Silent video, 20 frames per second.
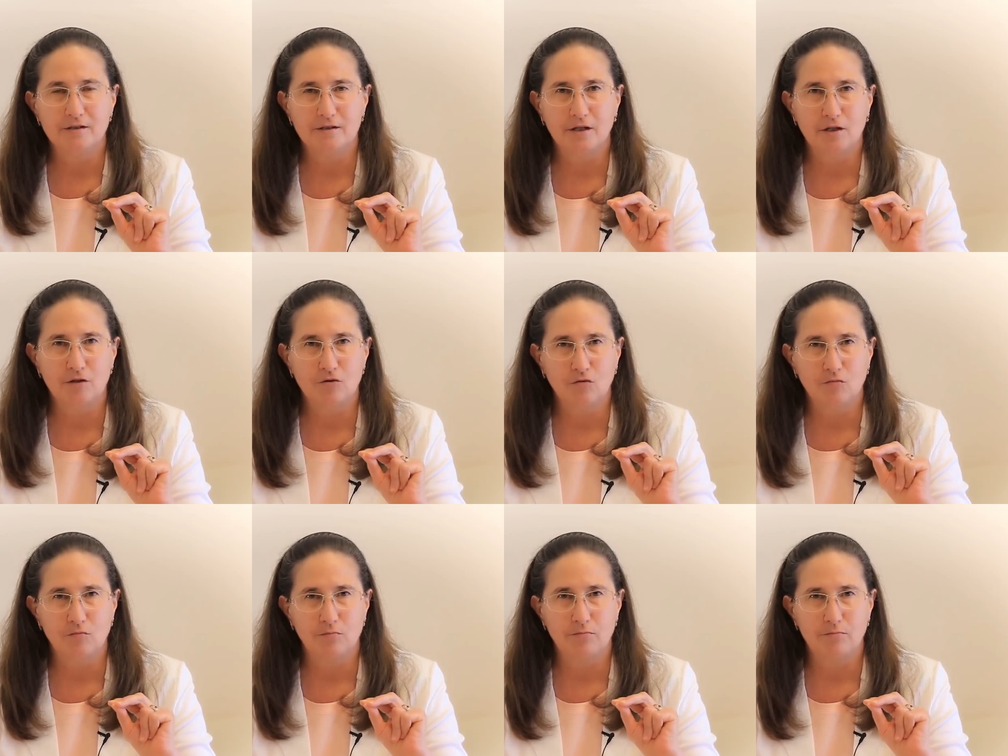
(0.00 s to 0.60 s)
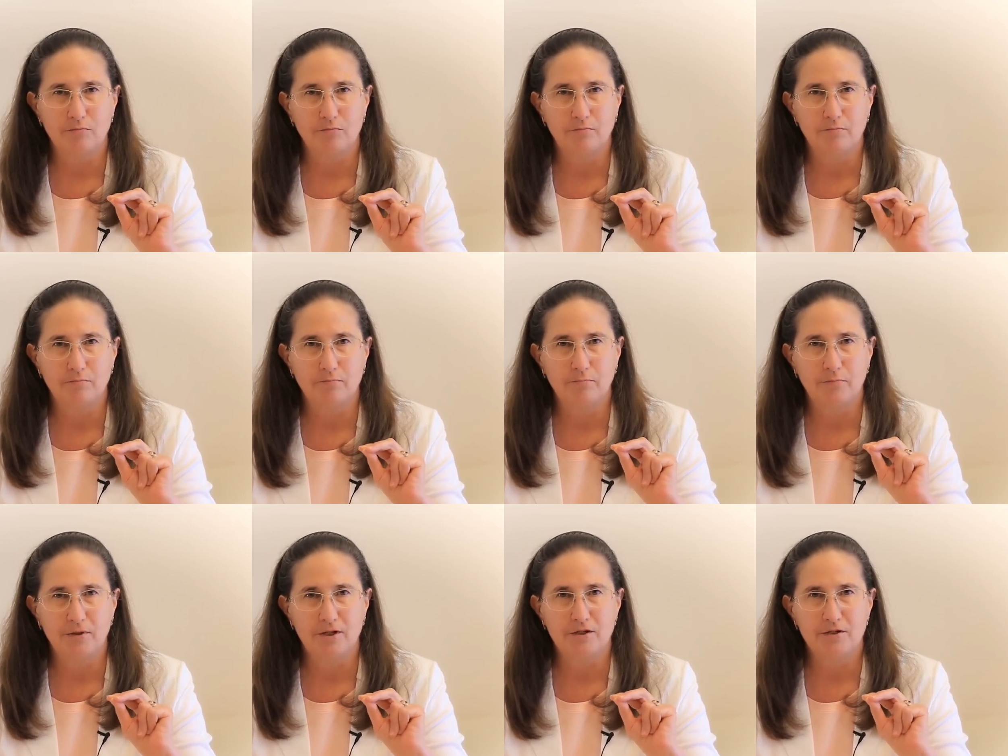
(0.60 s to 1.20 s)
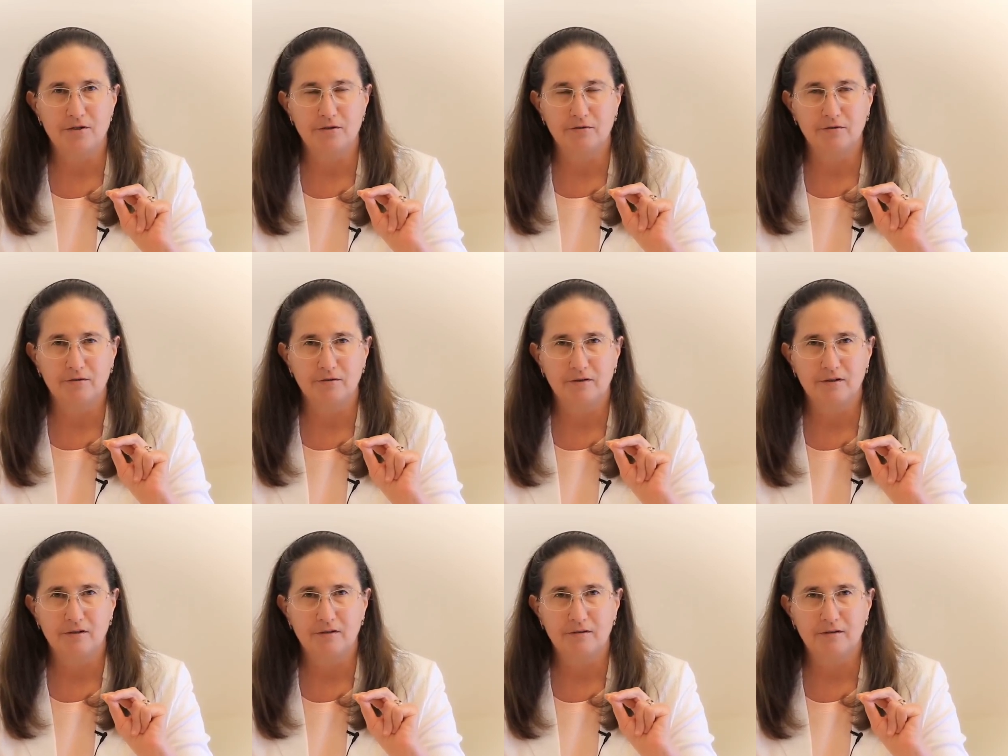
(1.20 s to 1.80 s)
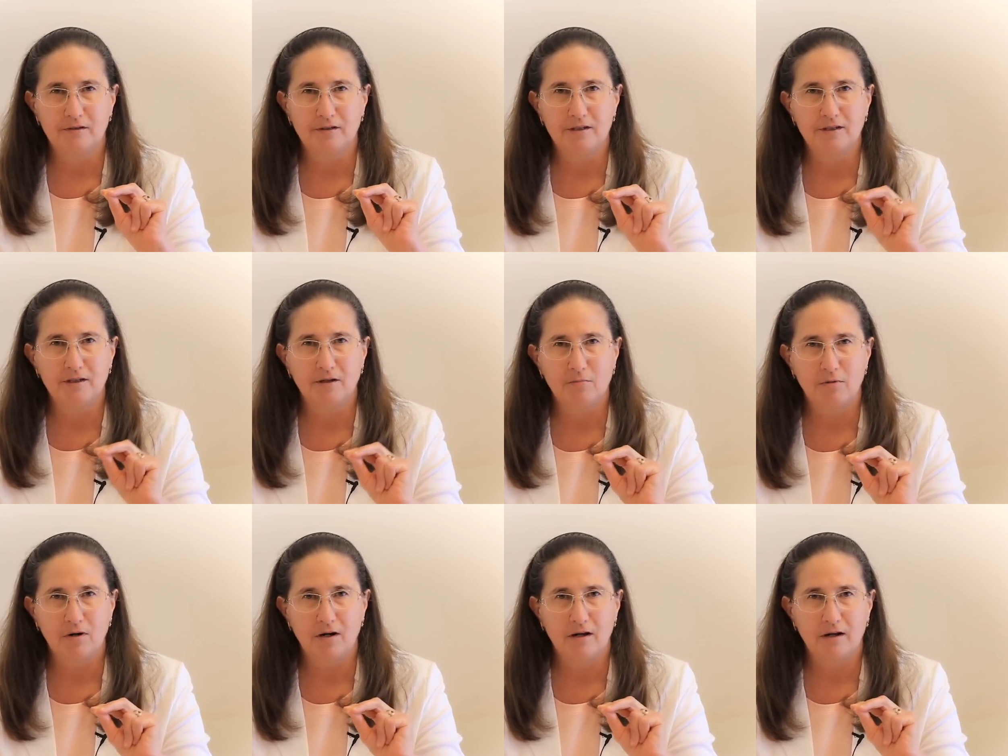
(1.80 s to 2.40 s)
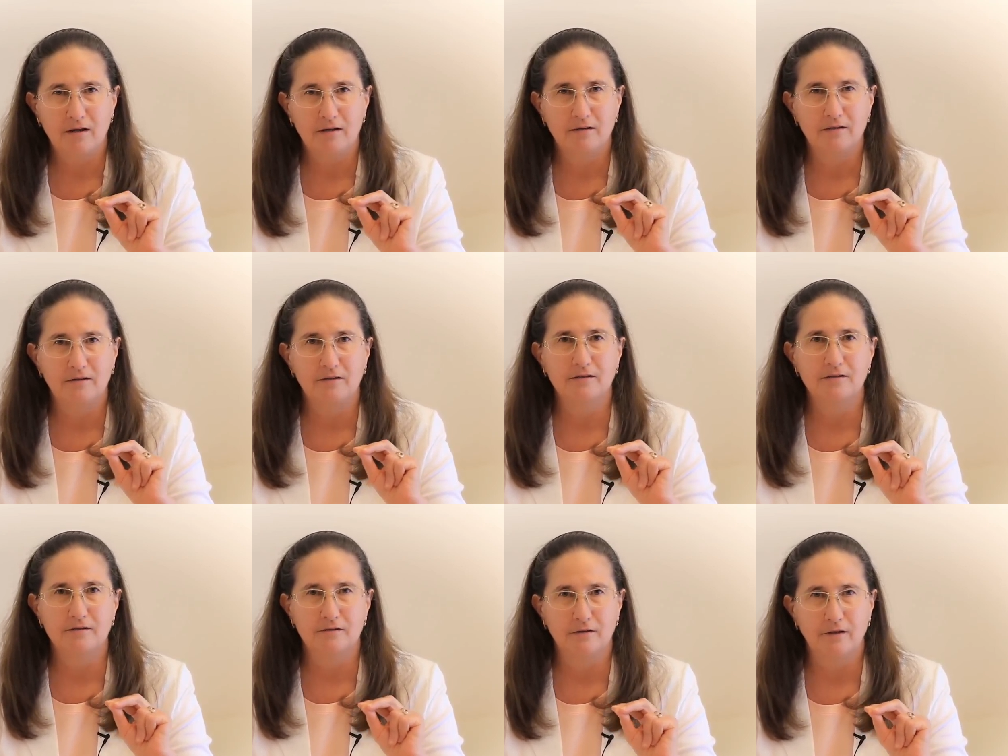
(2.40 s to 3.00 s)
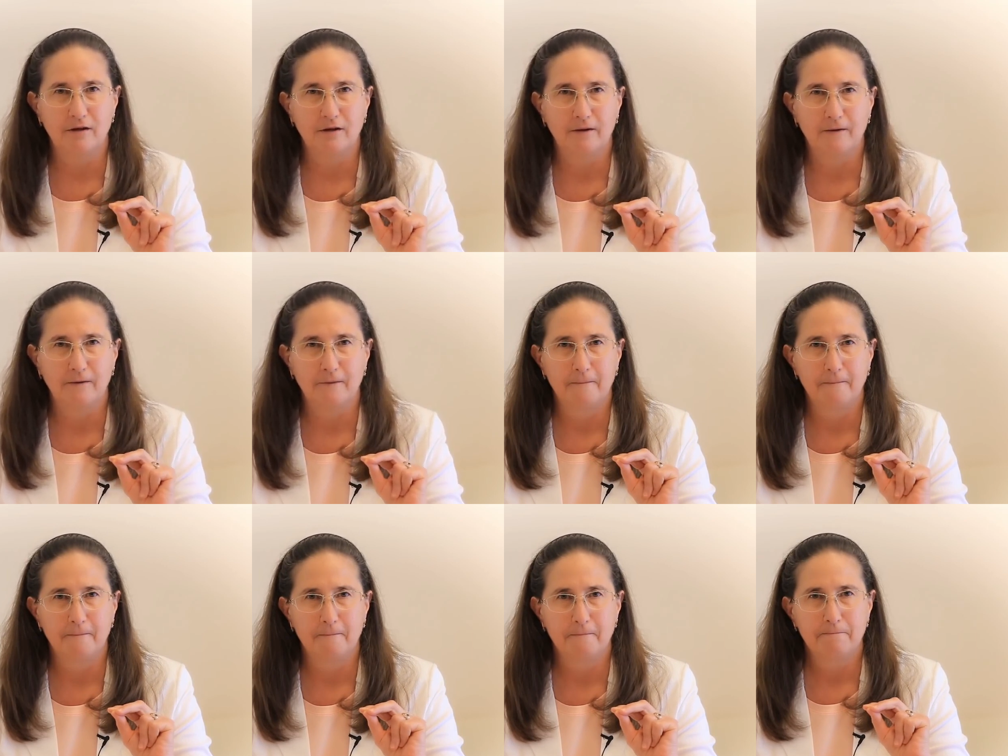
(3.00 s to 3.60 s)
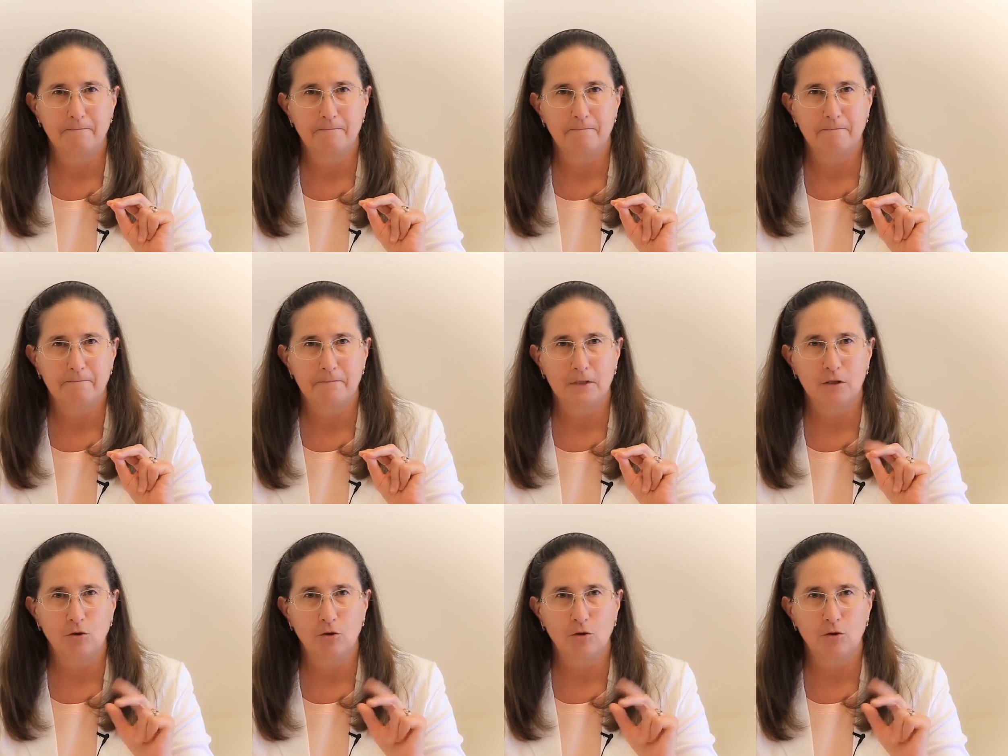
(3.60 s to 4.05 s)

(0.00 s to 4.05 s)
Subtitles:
We do not create the causes of either good or evil anymore.